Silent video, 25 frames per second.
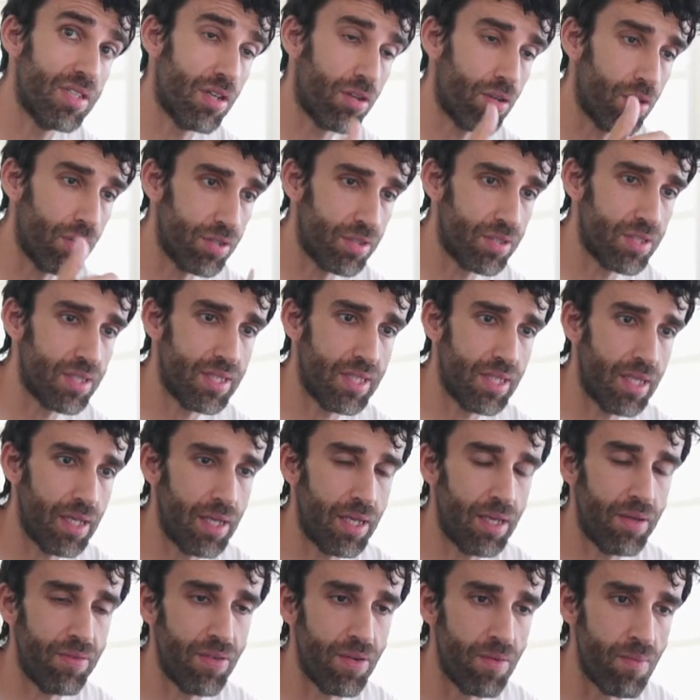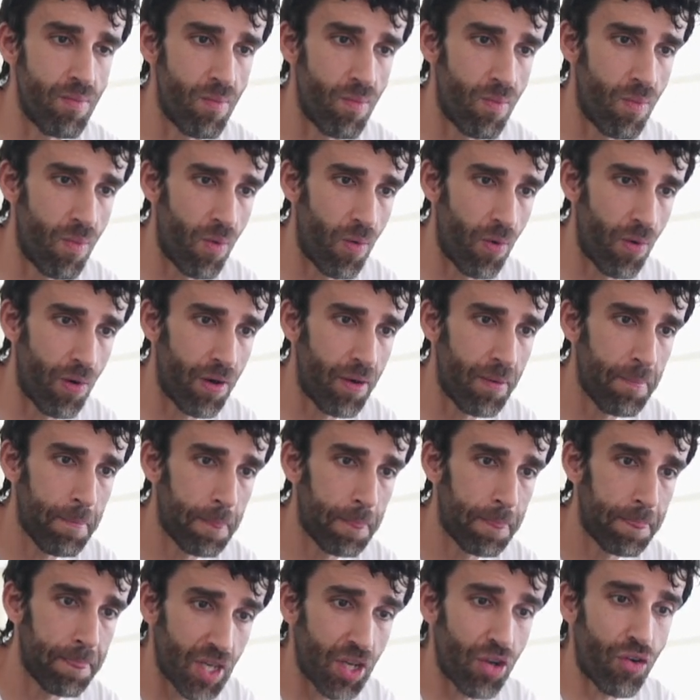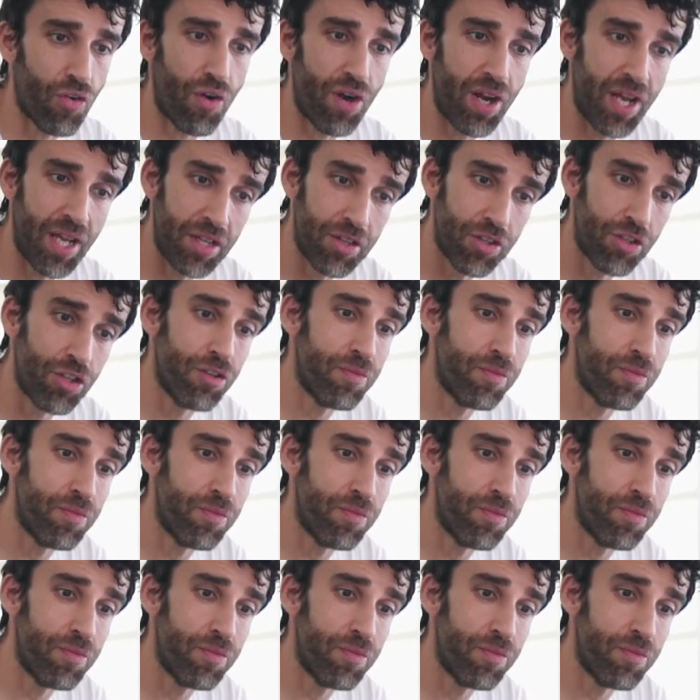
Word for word: the contrast even more. Grain,